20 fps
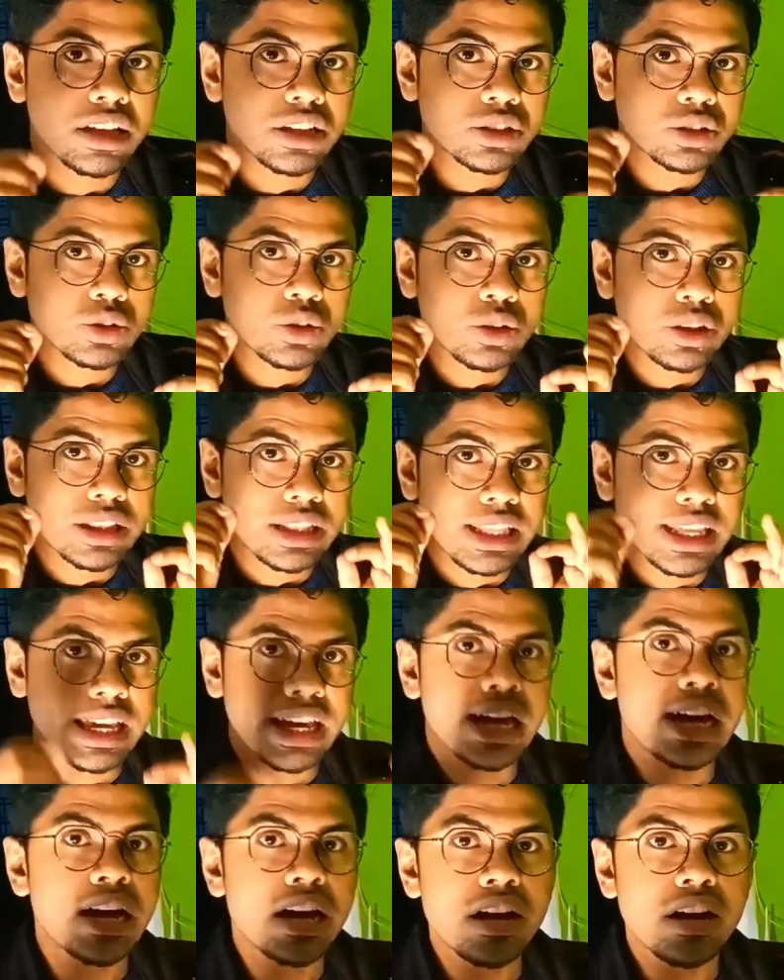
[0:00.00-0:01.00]
So
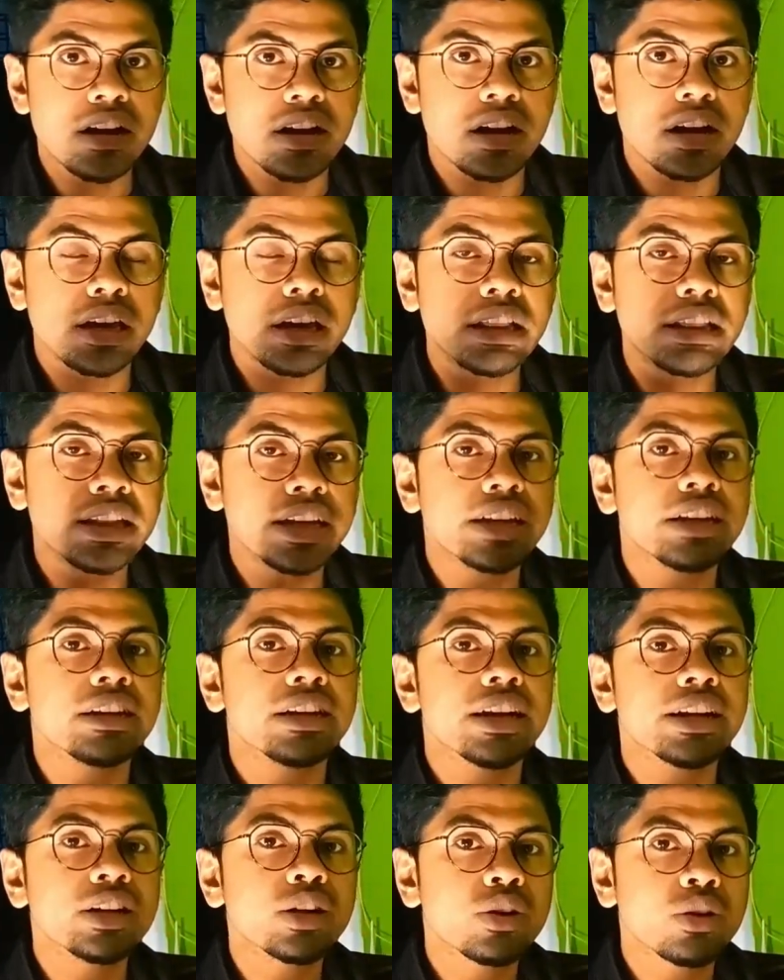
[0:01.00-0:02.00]
there in
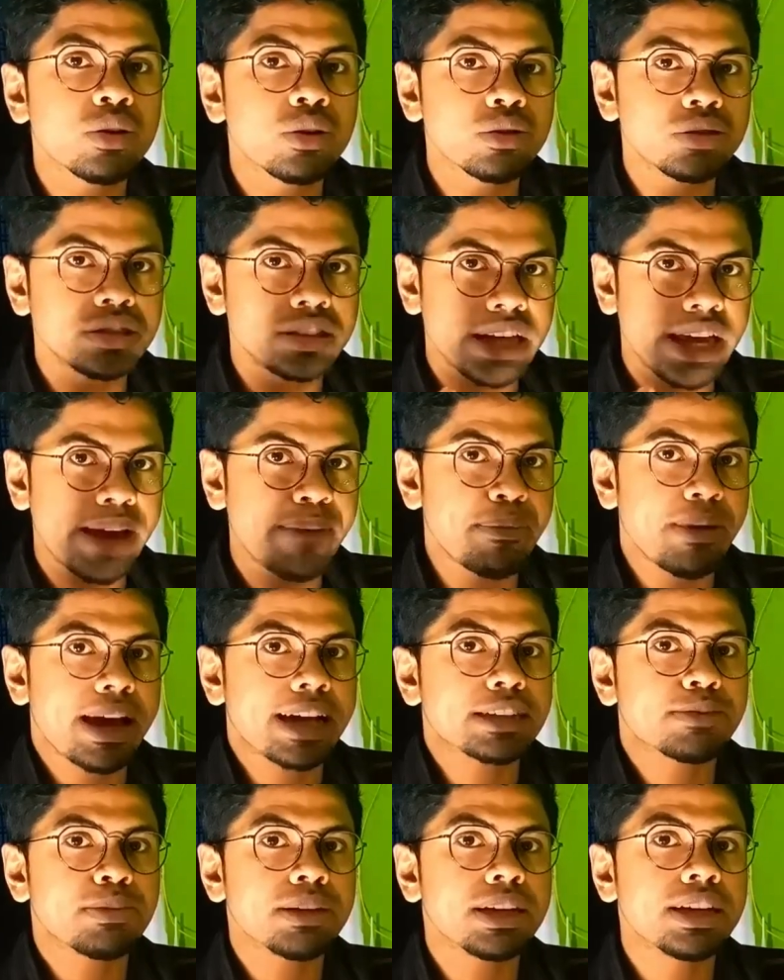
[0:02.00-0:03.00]
that course they have
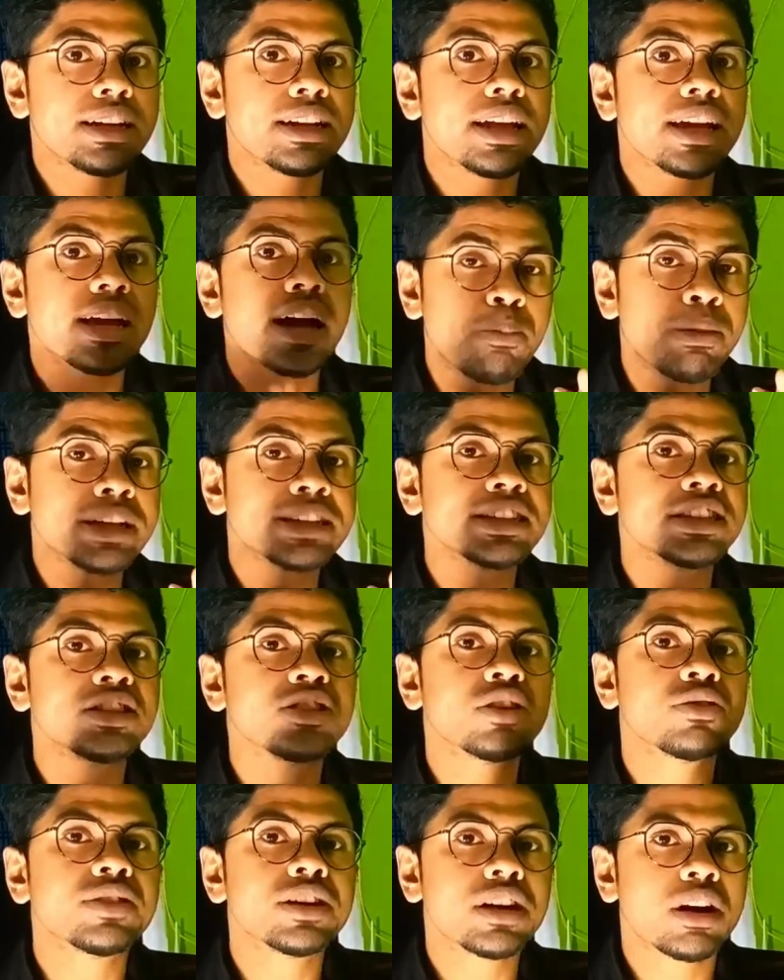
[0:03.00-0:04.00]
explained like
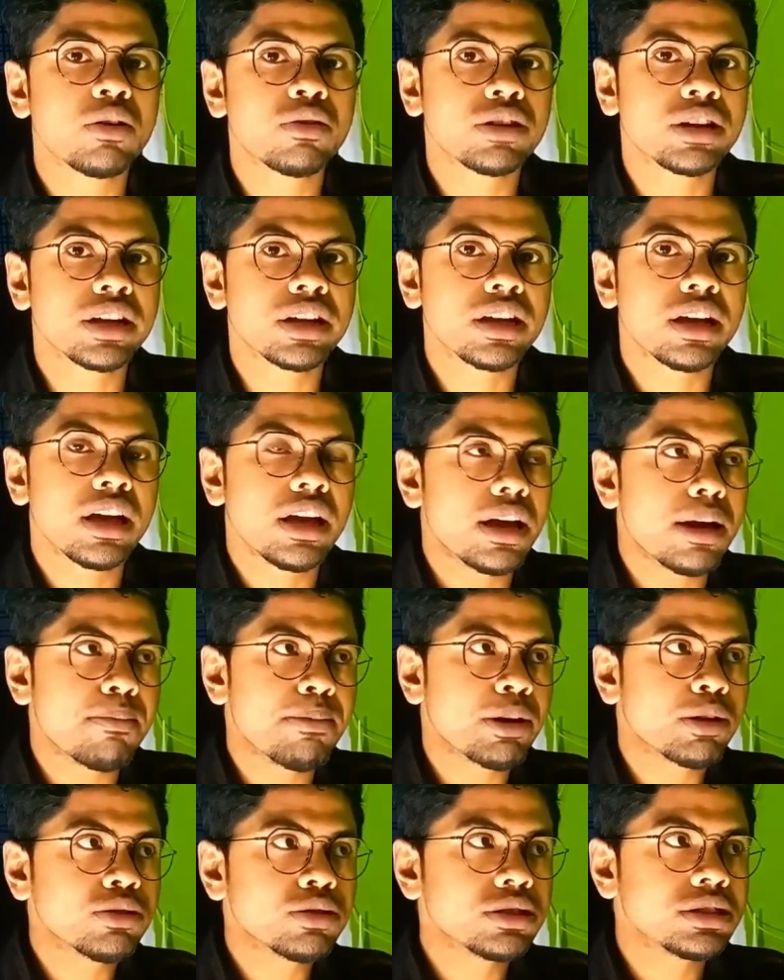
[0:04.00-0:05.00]
complexity of the routing,
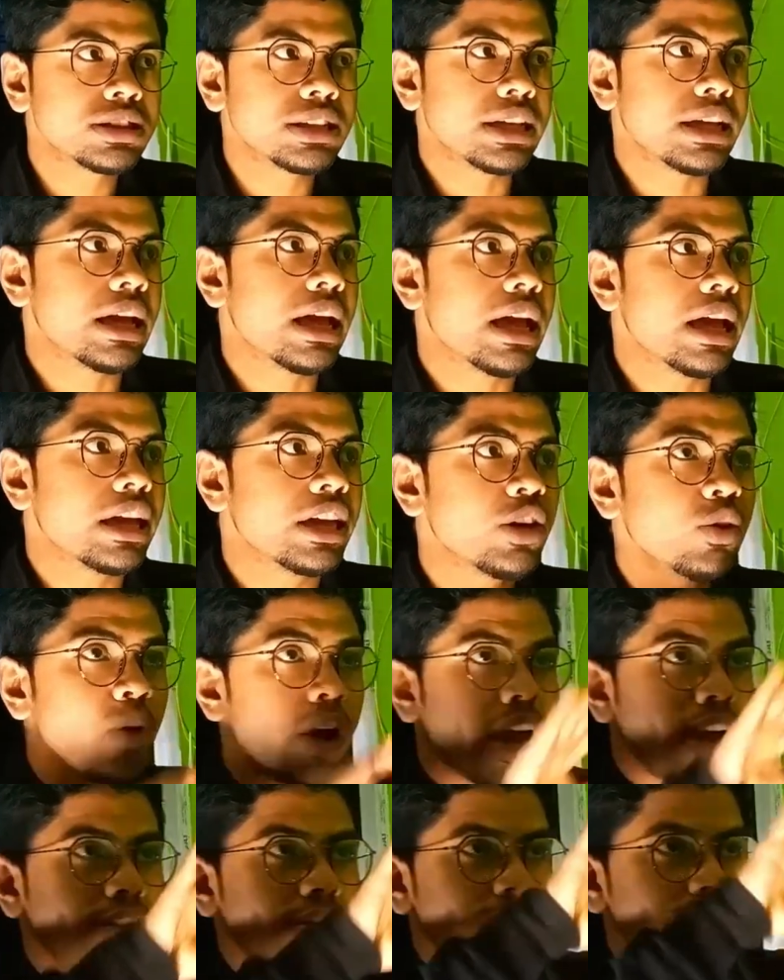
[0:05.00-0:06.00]
because see, you
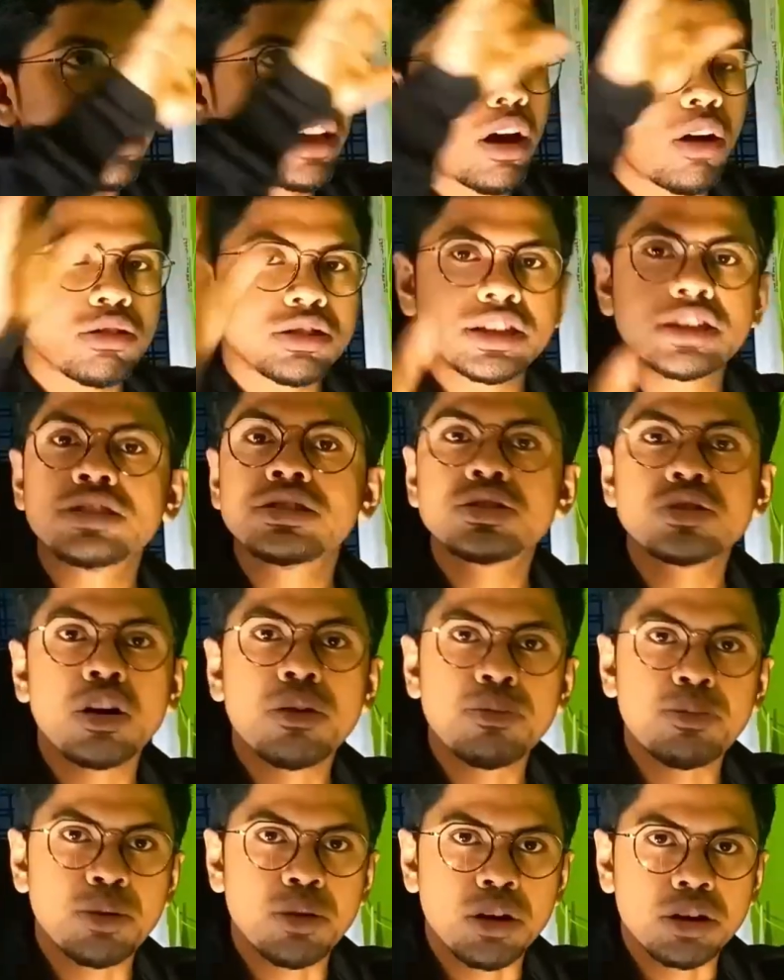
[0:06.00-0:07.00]
have thousands
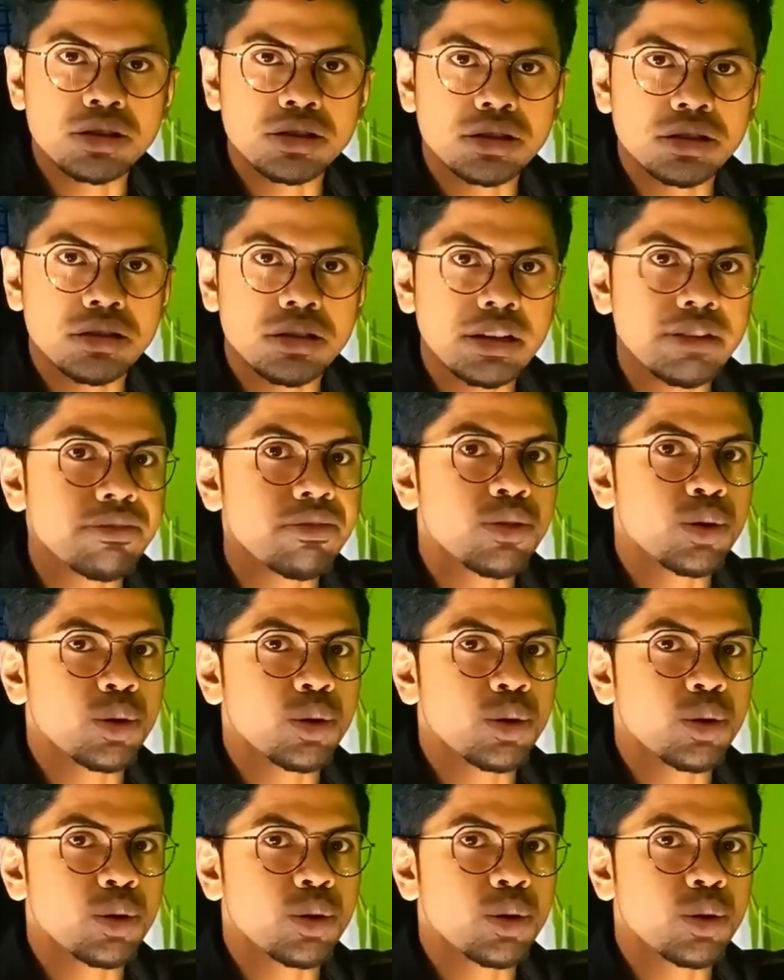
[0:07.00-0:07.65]
of blocks in